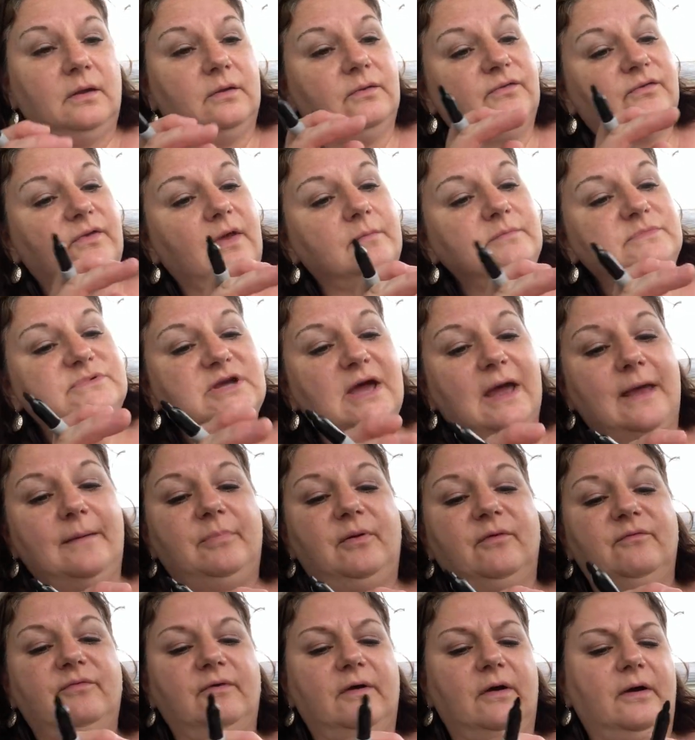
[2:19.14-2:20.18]
some type
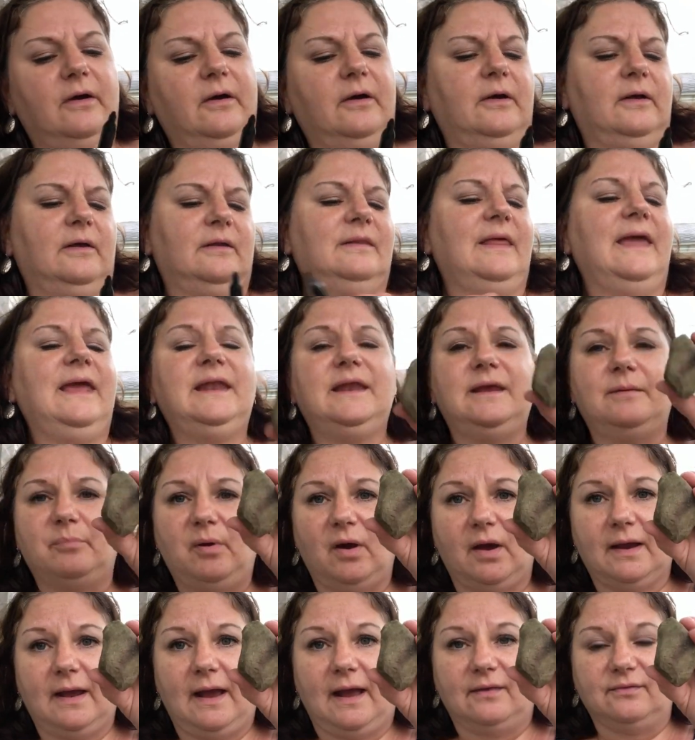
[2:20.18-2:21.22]
of a
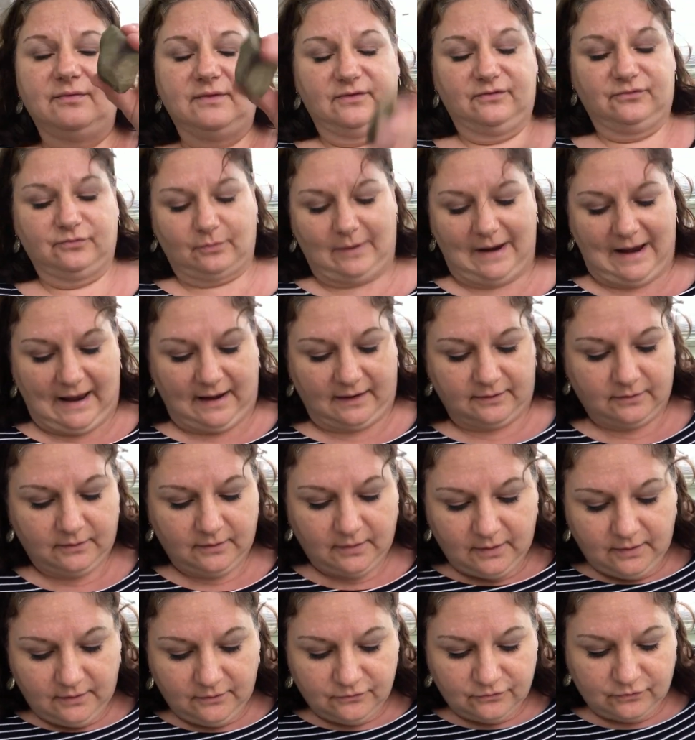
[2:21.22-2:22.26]
ladybug on this rock.
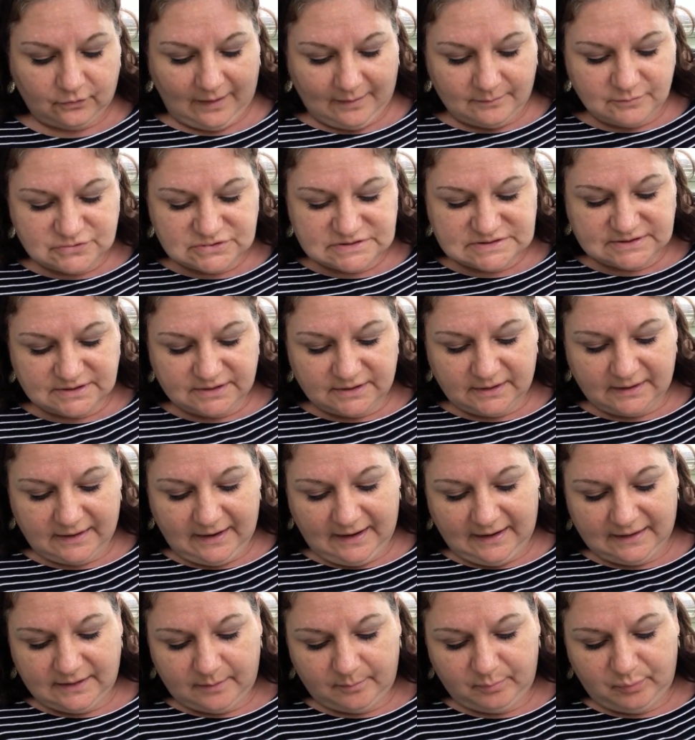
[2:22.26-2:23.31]
So I'm just going to
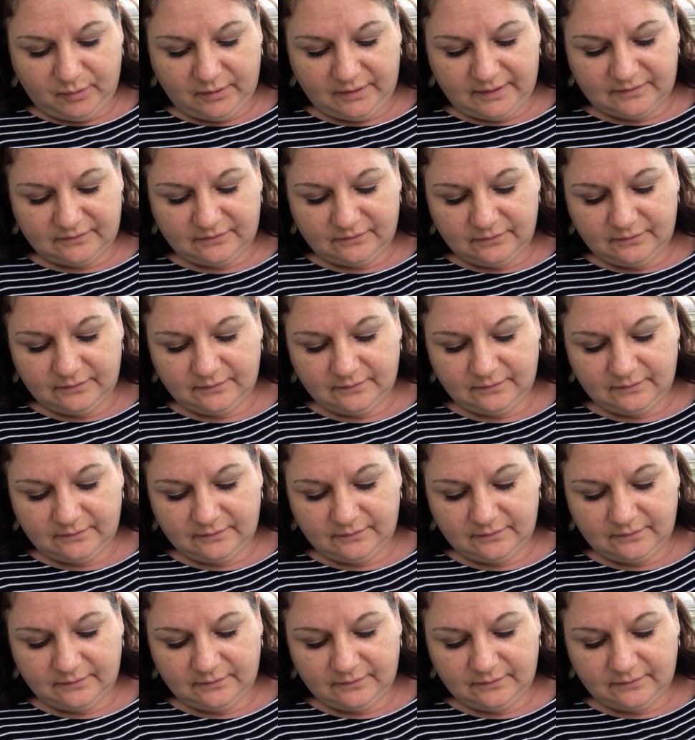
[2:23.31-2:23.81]
kind of put